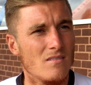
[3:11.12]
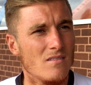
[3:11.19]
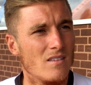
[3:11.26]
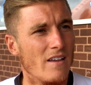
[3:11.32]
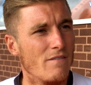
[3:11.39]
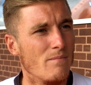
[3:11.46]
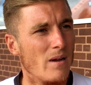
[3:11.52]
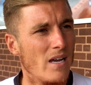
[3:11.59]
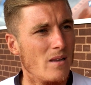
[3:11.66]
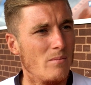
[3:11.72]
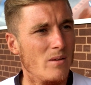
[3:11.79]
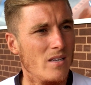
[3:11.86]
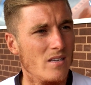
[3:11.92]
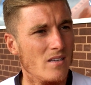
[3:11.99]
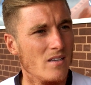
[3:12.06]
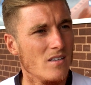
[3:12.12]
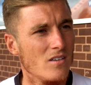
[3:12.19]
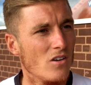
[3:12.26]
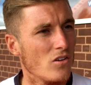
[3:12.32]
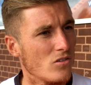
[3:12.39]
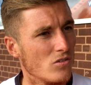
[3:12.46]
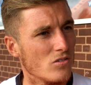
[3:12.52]
they've maybe
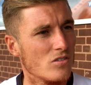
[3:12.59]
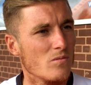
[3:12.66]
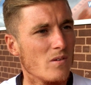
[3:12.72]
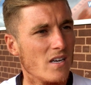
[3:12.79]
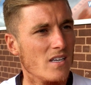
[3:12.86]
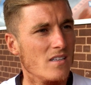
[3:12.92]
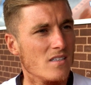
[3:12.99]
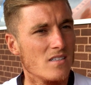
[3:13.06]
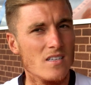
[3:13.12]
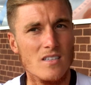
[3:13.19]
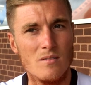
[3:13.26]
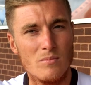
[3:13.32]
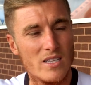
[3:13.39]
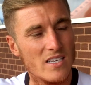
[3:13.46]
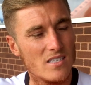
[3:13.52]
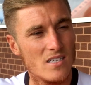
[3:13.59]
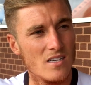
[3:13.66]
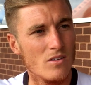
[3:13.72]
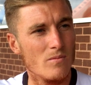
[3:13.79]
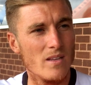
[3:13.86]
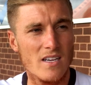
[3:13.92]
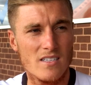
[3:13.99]
not done so well in the season, but they're
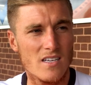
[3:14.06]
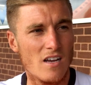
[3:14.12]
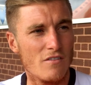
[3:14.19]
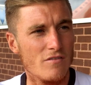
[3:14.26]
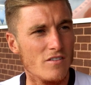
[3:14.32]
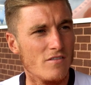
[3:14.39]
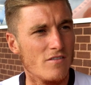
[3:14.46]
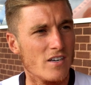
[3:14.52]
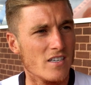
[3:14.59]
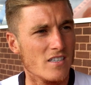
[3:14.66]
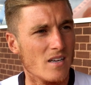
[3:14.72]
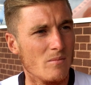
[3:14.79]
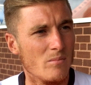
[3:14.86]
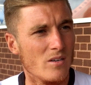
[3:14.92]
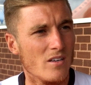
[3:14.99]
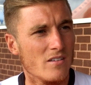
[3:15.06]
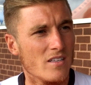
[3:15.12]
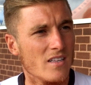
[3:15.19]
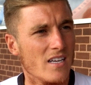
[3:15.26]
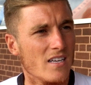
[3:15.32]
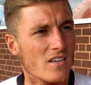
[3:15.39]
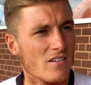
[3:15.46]
still up there. Salford, for example, I
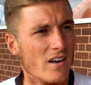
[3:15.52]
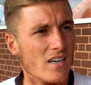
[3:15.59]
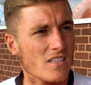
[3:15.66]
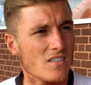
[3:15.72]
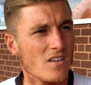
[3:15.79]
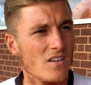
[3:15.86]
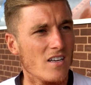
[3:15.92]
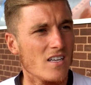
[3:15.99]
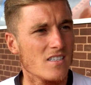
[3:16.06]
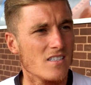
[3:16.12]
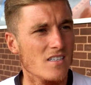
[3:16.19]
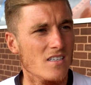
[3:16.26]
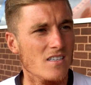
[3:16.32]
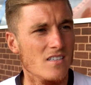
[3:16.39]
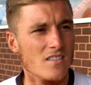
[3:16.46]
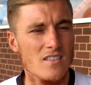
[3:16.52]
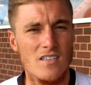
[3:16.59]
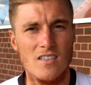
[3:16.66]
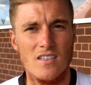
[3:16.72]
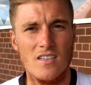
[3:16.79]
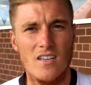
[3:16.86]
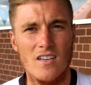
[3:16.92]
think they had a great start last season
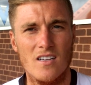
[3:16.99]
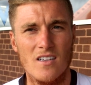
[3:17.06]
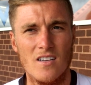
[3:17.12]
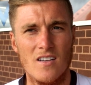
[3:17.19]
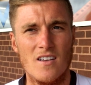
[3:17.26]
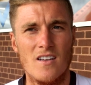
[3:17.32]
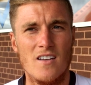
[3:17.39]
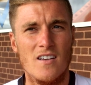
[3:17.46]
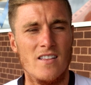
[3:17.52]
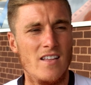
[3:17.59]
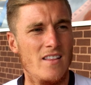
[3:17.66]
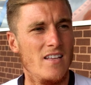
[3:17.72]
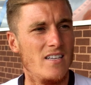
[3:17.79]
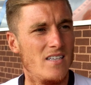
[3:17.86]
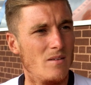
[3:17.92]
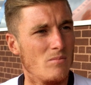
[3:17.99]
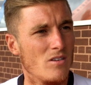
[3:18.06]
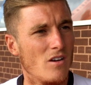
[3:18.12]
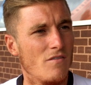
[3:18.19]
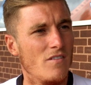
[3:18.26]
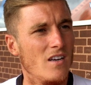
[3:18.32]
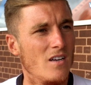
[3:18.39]
and then they dipped
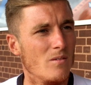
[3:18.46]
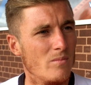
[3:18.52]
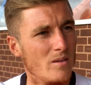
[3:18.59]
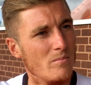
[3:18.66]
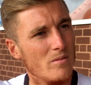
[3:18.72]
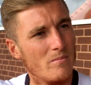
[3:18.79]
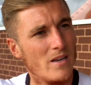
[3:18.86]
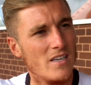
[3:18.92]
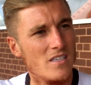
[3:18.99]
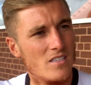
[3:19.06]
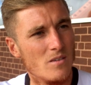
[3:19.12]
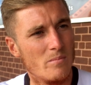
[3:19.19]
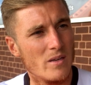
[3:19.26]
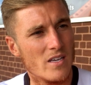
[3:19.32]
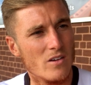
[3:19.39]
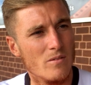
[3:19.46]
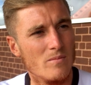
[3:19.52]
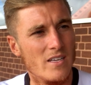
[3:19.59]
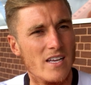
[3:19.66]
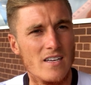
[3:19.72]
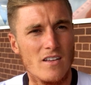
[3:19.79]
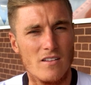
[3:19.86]
off a little bit but managed to pick up
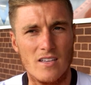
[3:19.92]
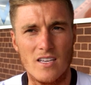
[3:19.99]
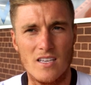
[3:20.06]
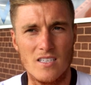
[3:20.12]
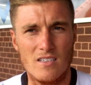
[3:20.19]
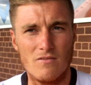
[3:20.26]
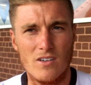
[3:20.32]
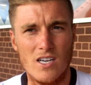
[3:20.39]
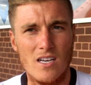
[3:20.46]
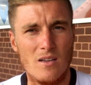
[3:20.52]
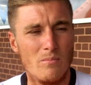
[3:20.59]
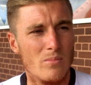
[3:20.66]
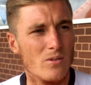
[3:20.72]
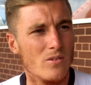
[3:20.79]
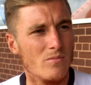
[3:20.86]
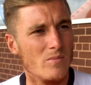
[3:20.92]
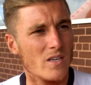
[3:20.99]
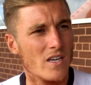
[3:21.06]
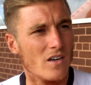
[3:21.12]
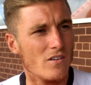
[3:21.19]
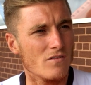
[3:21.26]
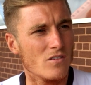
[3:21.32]
the end. I think it's really important we
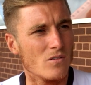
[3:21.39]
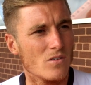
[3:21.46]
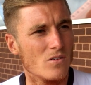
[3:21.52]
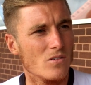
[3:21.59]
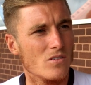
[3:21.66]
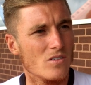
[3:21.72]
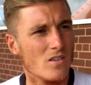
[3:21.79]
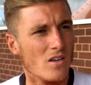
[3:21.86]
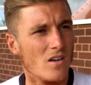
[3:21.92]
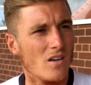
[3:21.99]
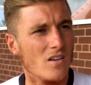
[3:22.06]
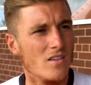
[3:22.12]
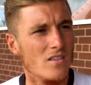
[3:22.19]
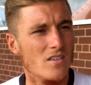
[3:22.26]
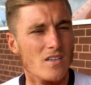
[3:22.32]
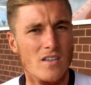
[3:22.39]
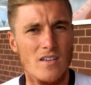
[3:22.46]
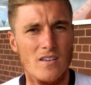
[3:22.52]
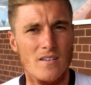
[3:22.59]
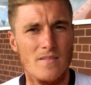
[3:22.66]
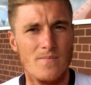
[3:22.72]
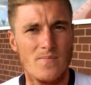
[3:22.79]
get off to a good start and
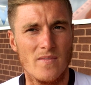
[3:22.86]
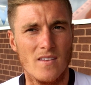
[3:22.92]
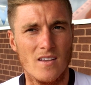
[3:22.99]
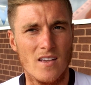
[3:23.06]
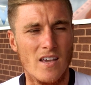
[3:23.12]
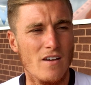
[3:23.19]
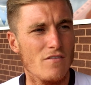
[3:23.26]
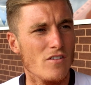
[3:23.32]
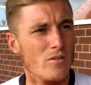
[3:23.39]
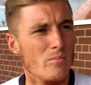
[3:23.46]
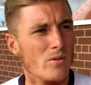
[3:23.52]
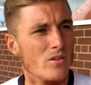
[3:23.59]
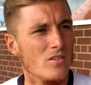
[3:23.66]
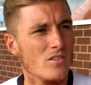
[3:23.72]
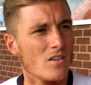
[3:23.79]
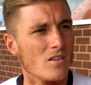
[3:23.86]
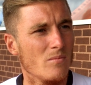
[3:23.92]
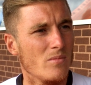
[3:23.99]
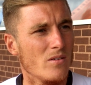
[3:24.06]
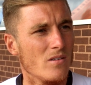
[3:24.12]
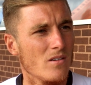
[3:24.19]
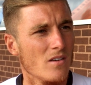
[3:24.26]
get a few points on the
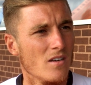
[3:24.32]
board.